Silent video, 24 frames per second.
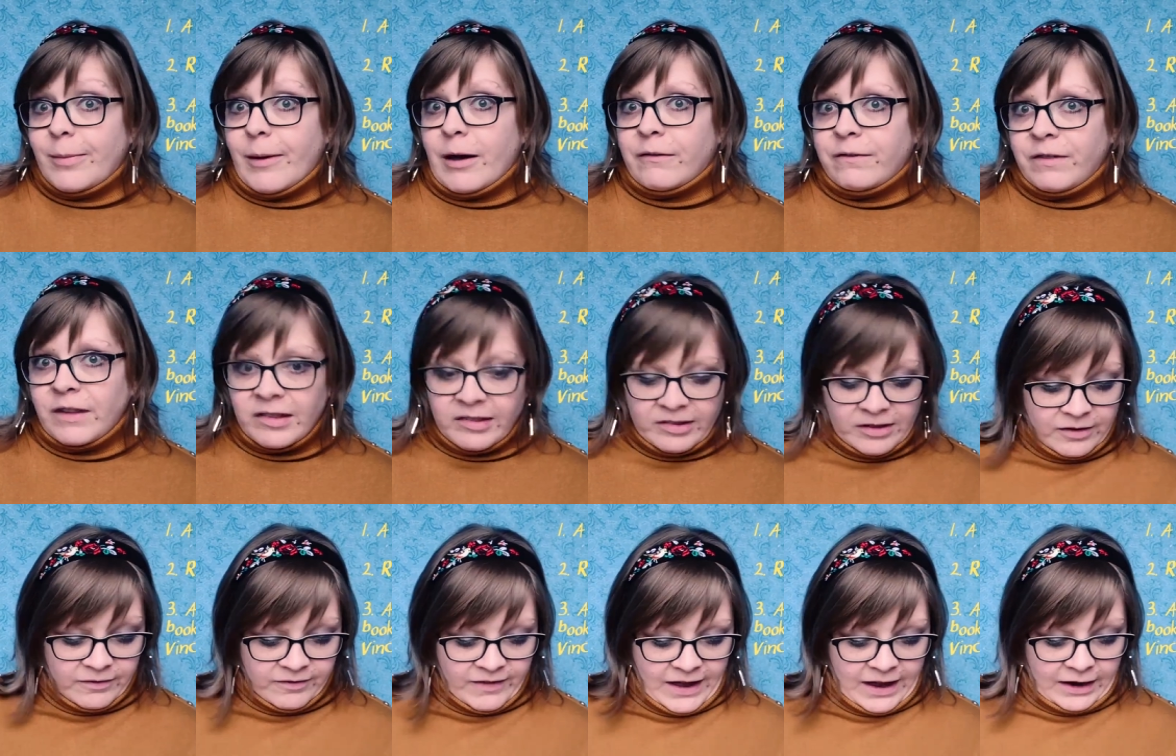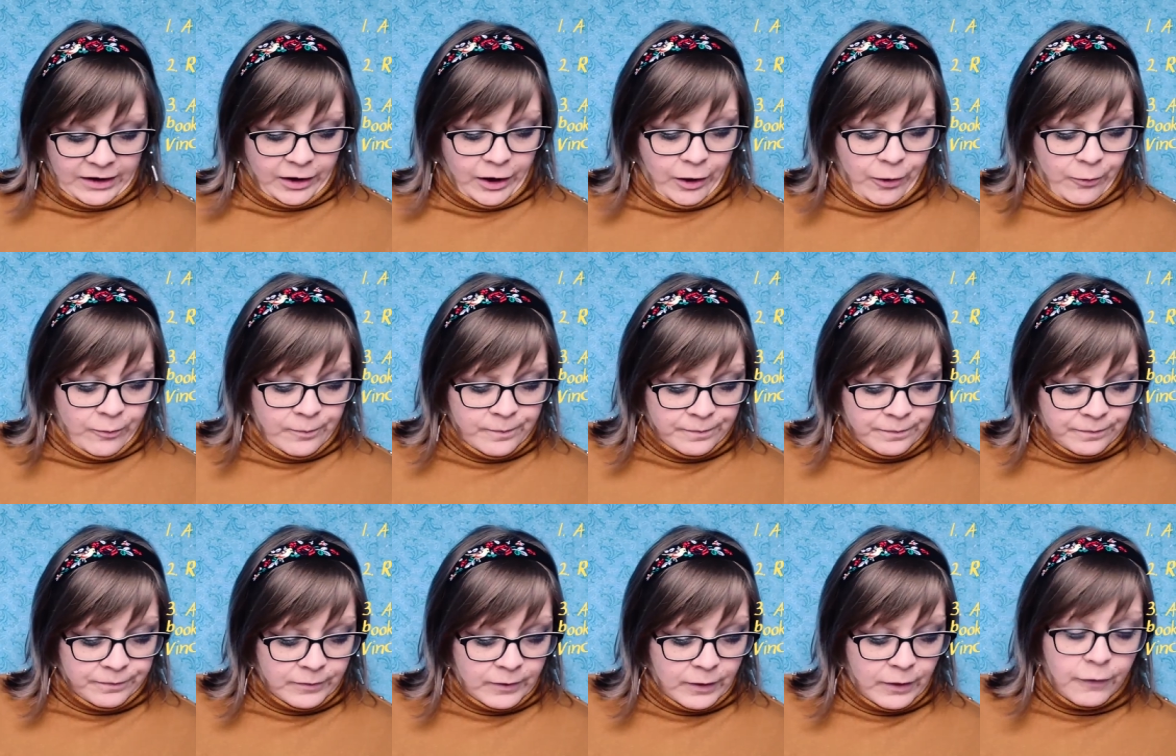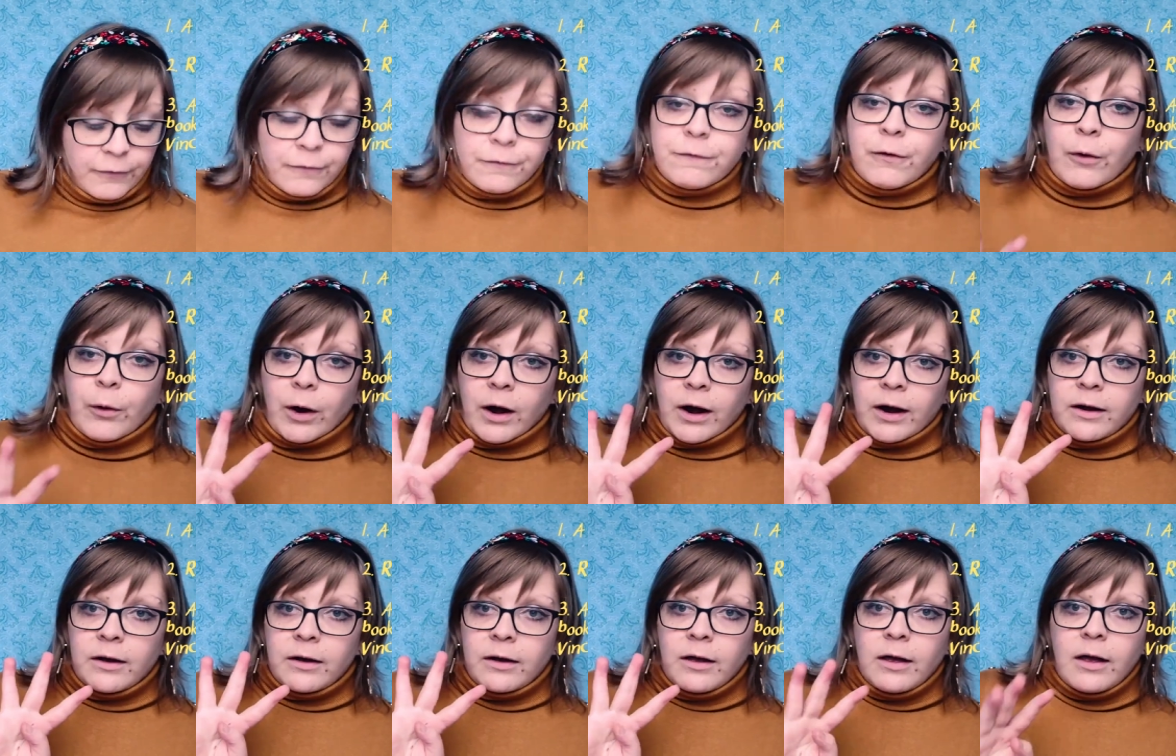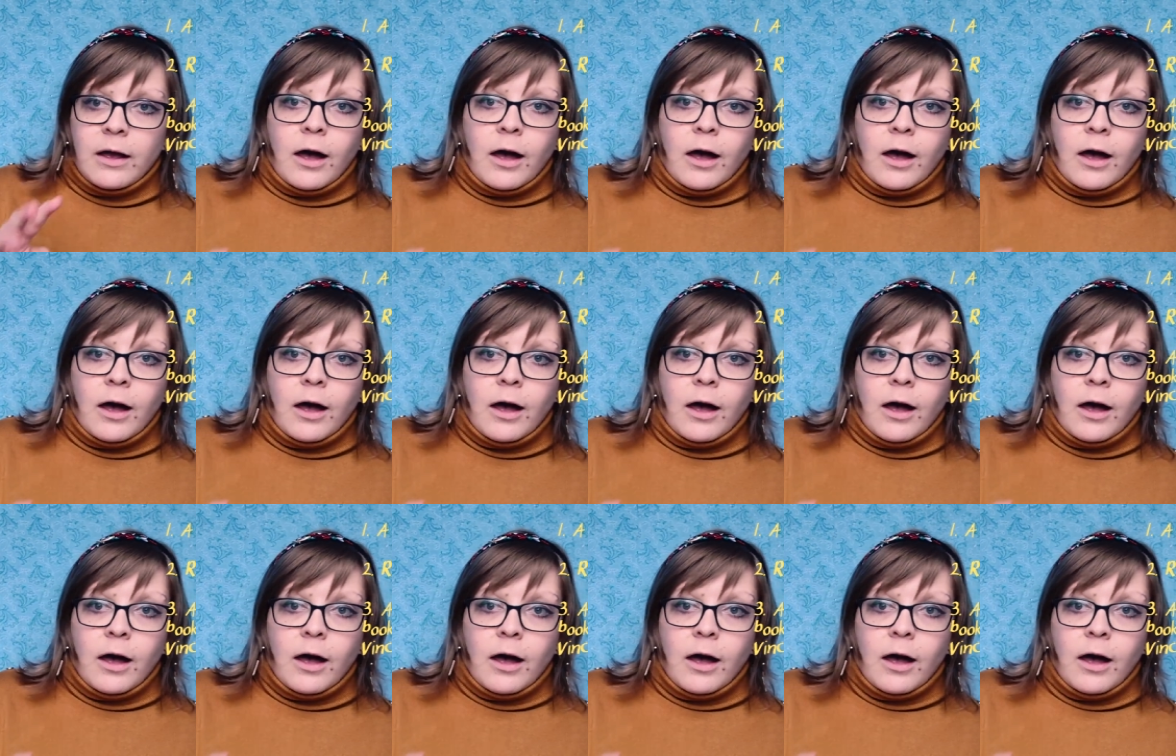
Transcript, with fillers: about Vincent van Gogh. 4.